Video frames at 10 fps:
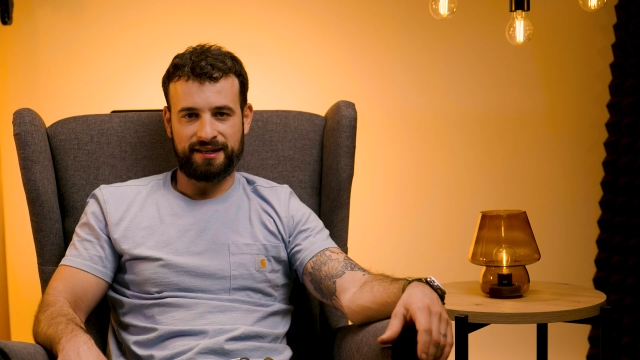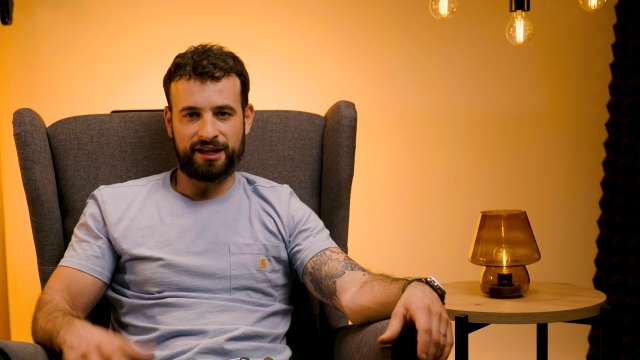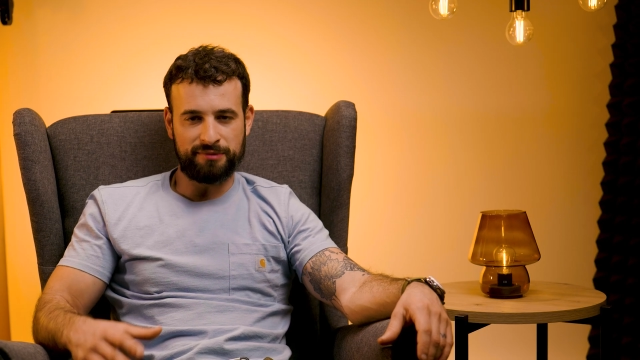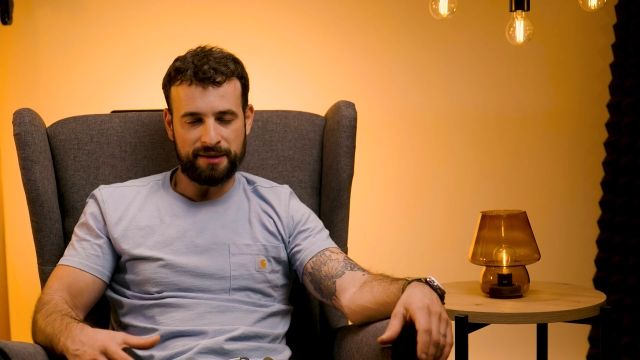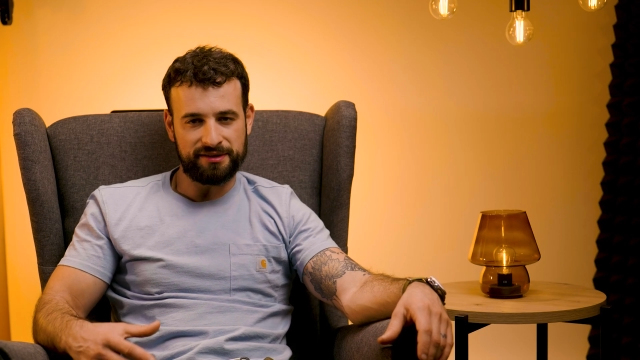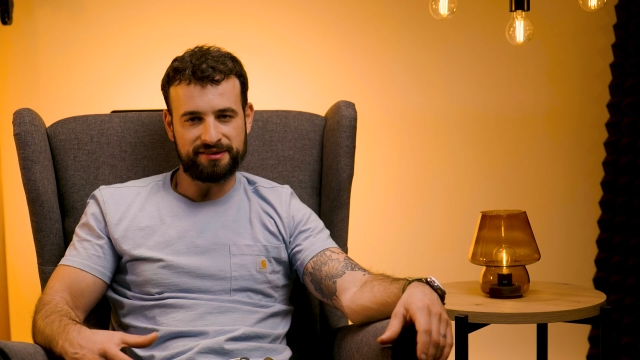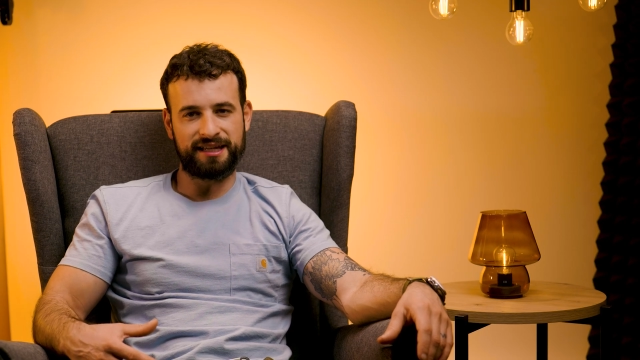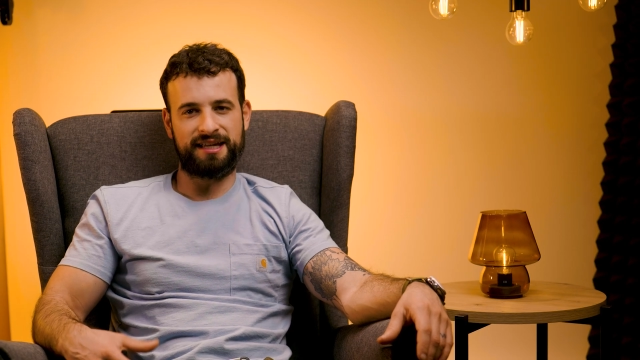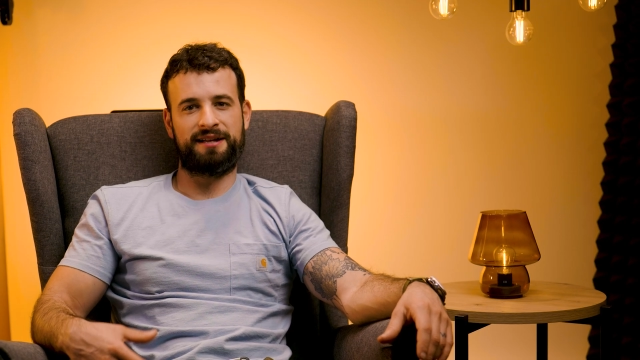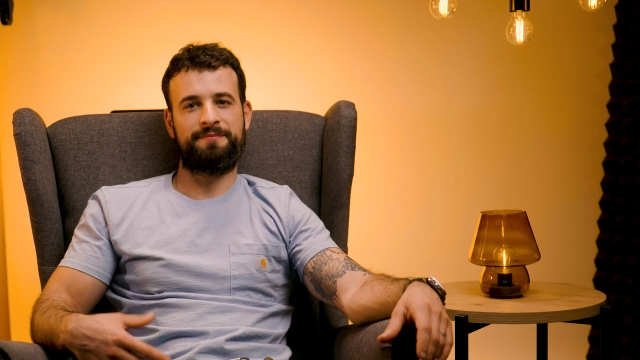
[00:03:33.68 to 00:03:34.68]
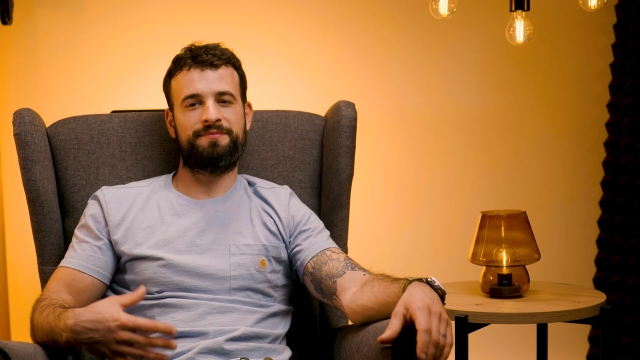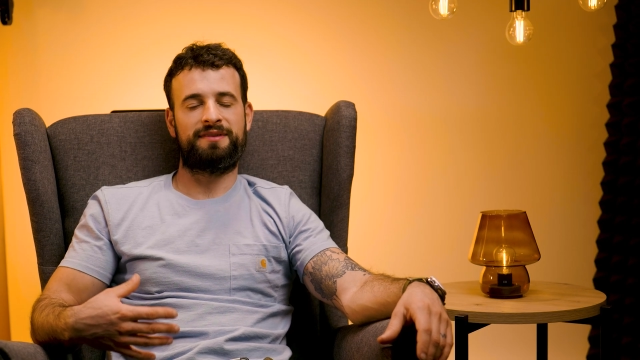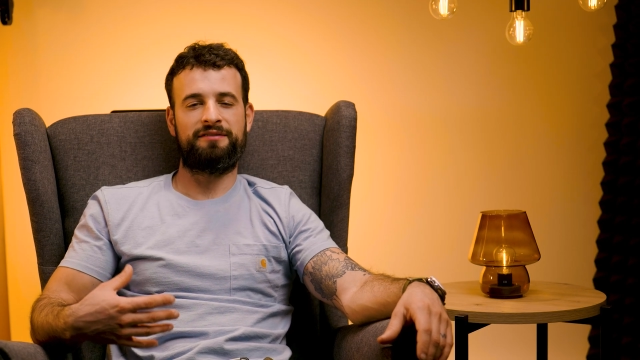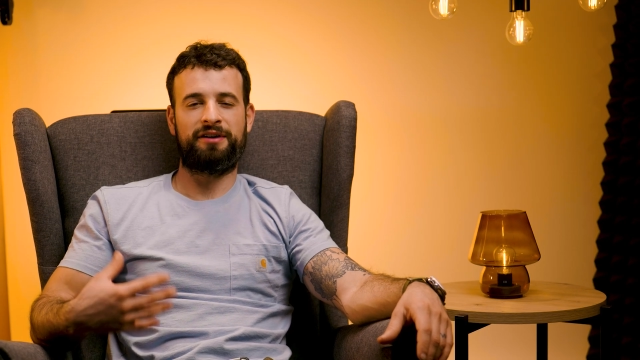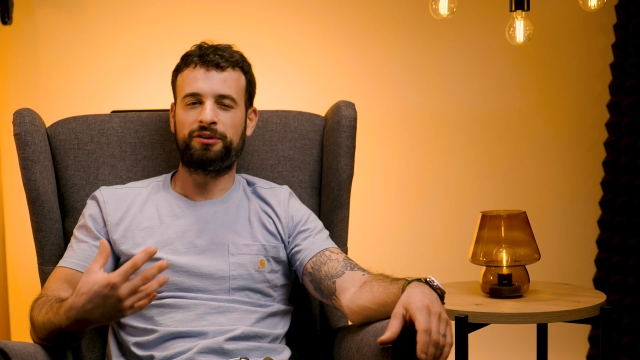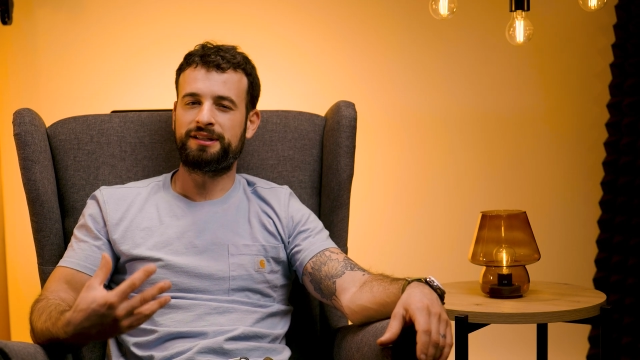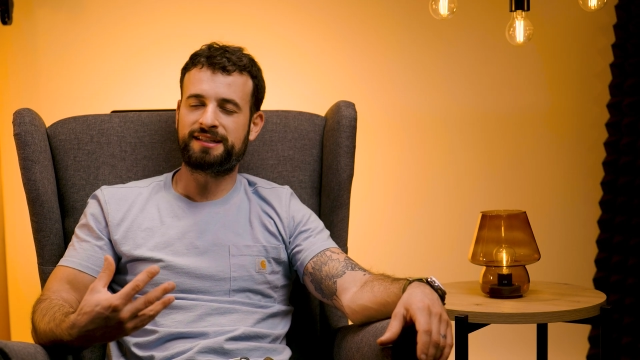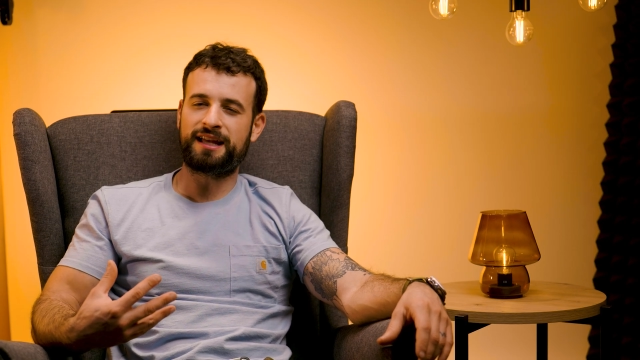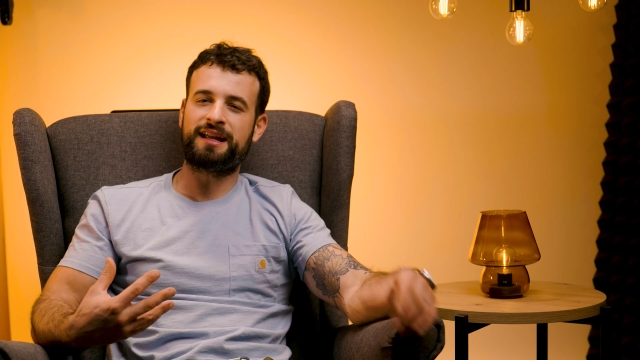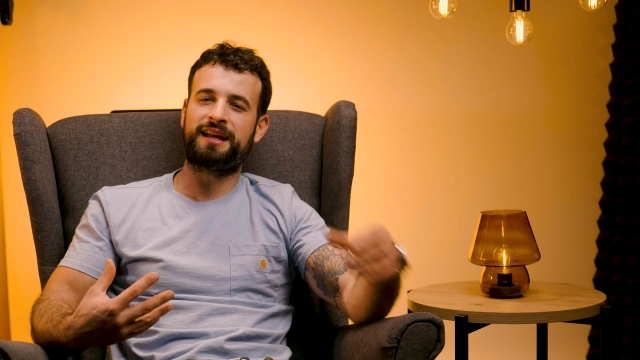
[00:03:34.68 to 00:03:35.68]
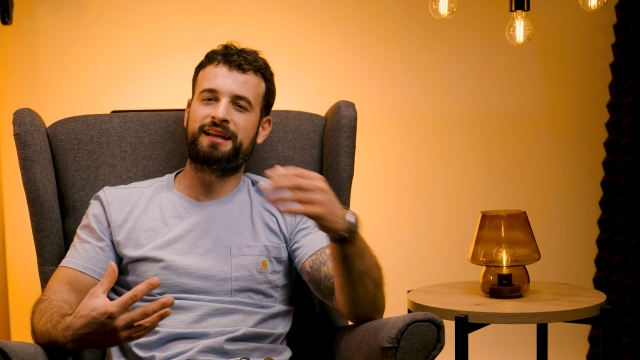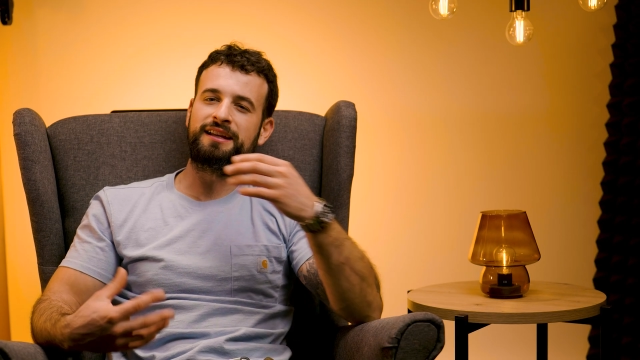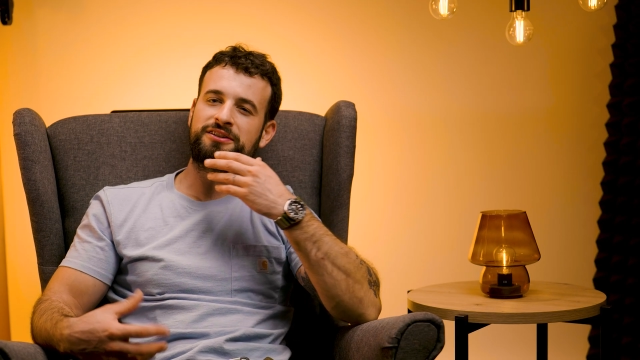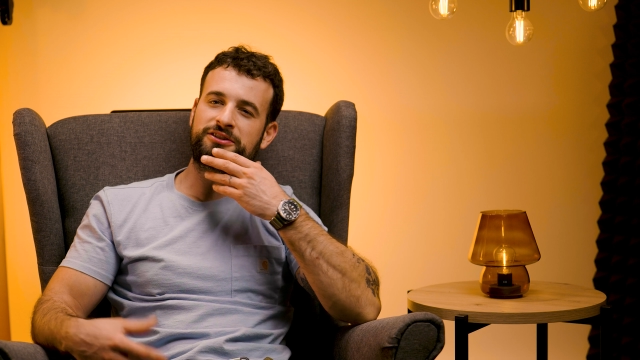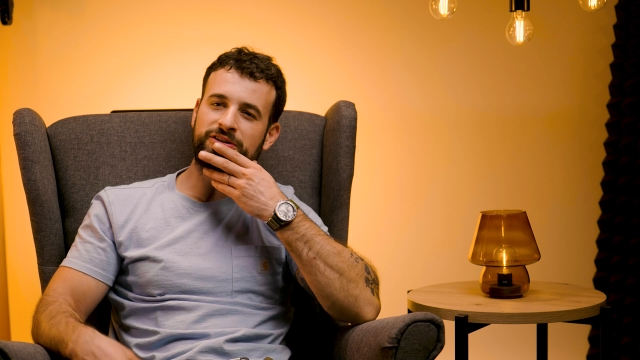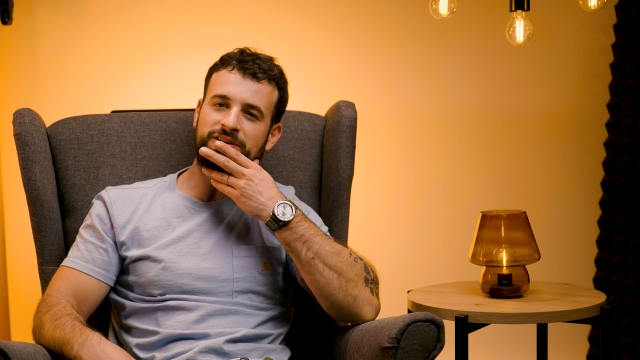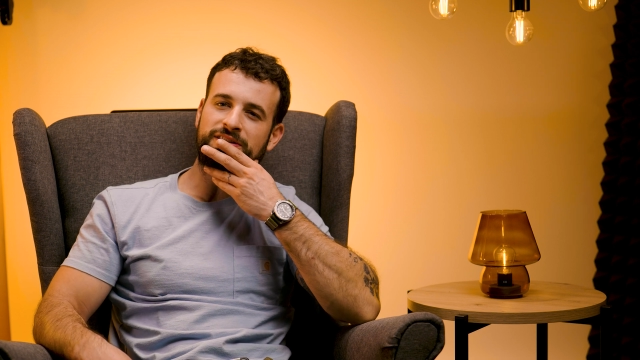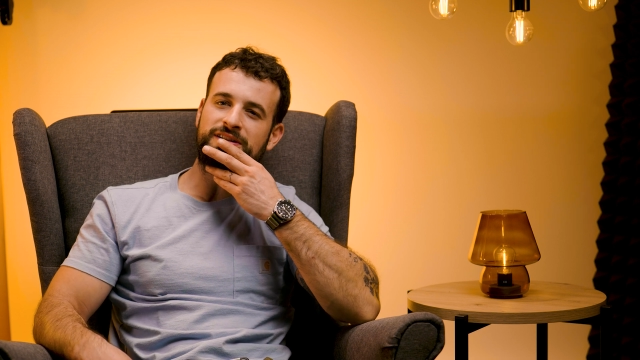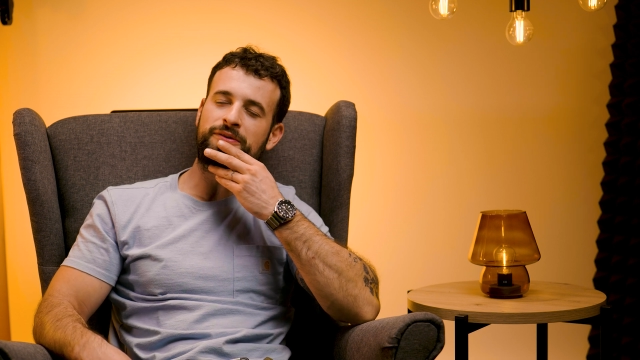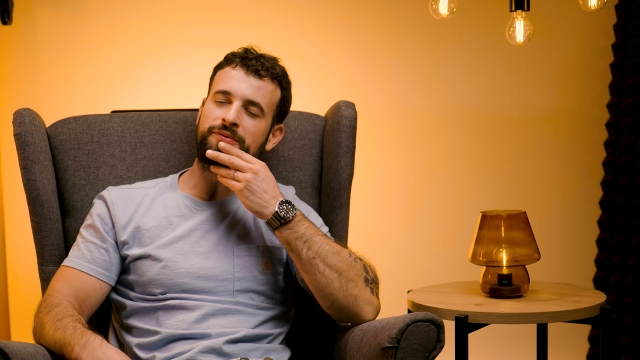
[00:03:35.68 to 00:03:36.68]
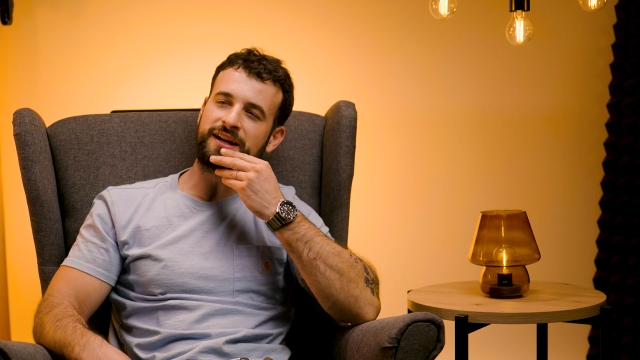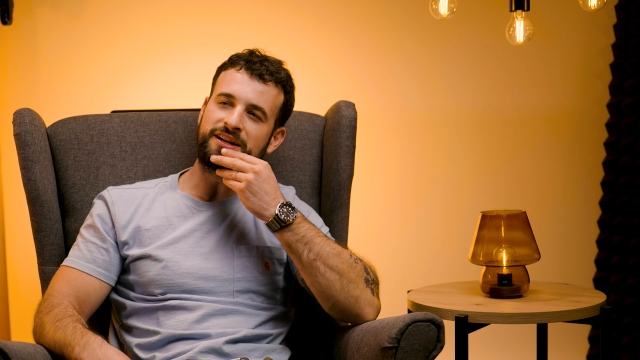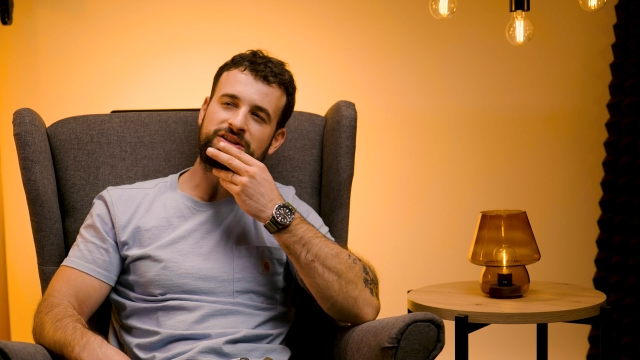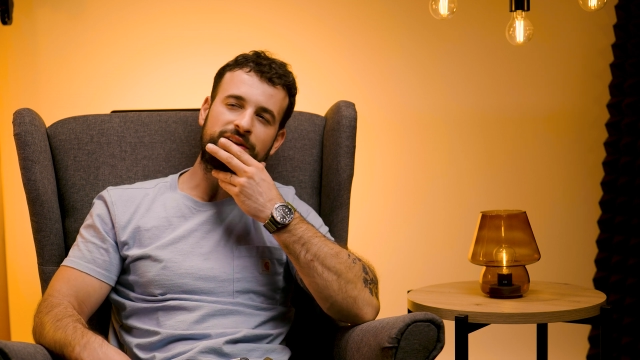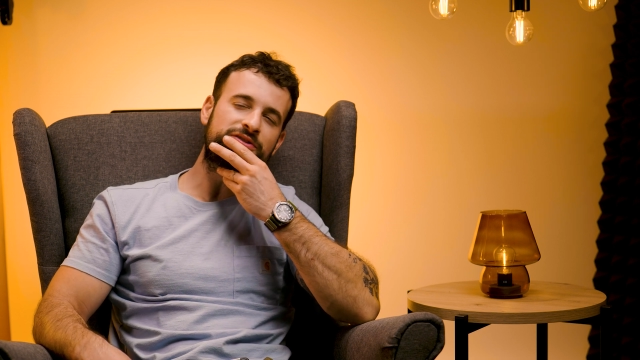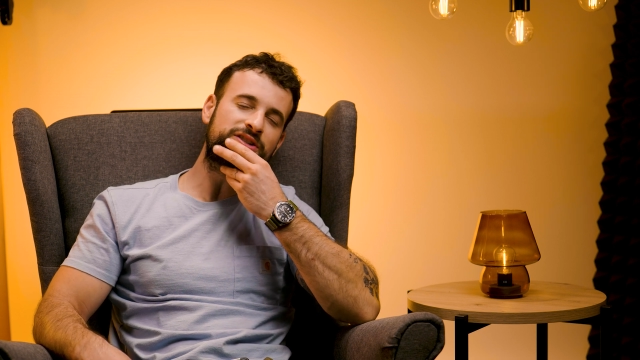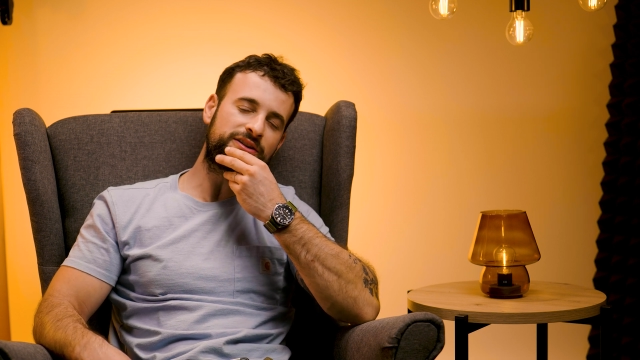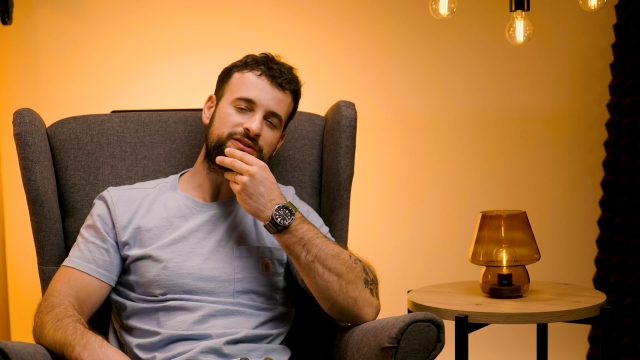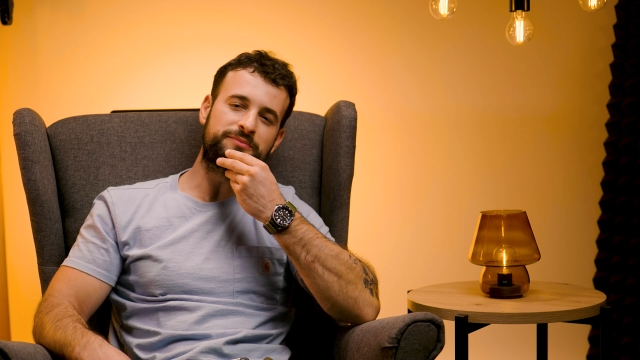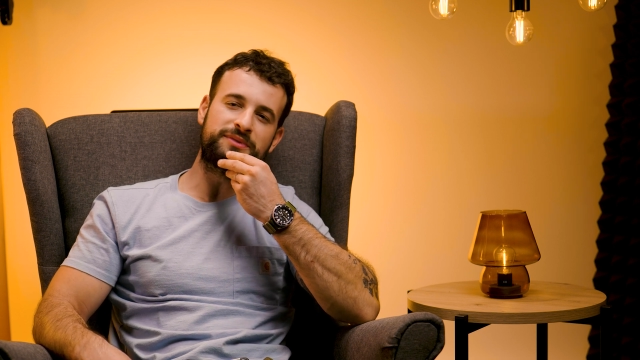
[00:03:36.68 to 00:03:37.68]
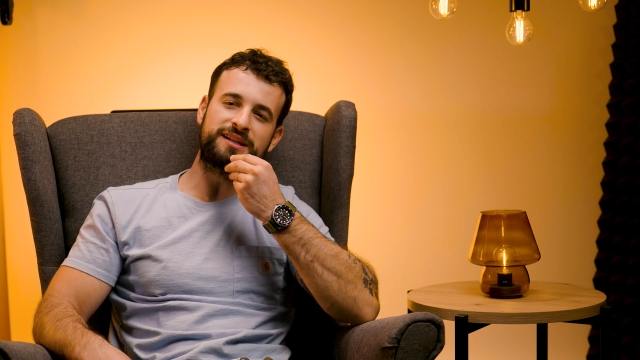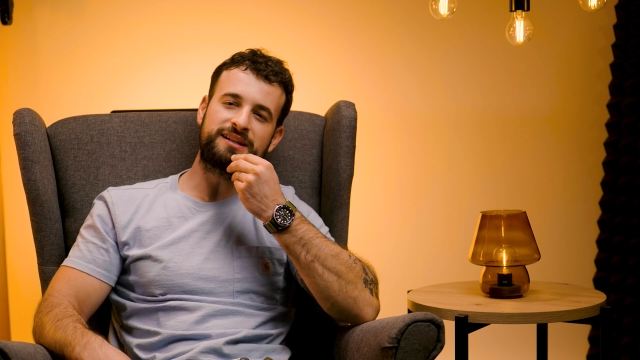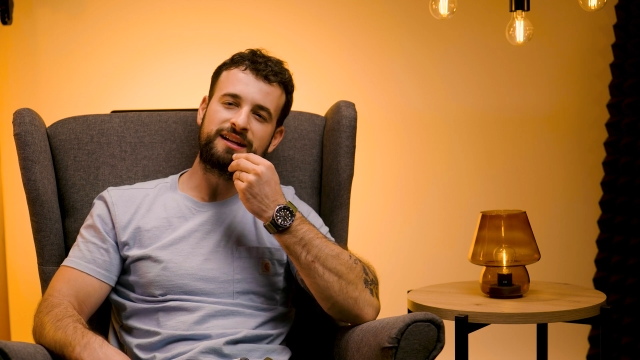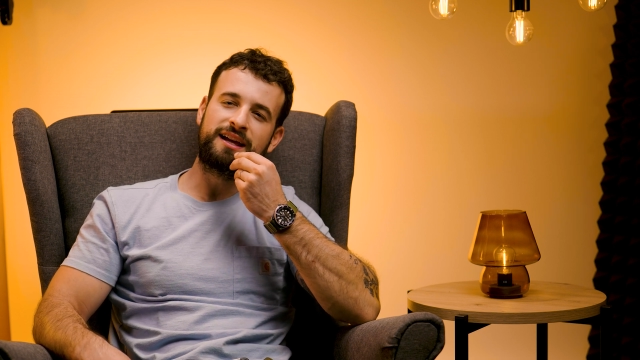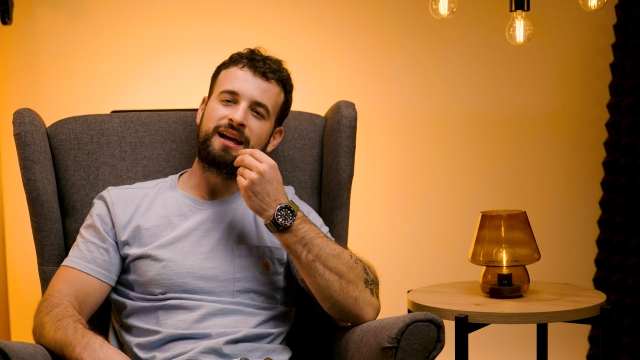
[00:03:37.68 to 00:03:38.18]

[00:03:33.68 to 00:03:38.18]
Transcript: Now you might be thinking, if I only set a certain range of shutter speed,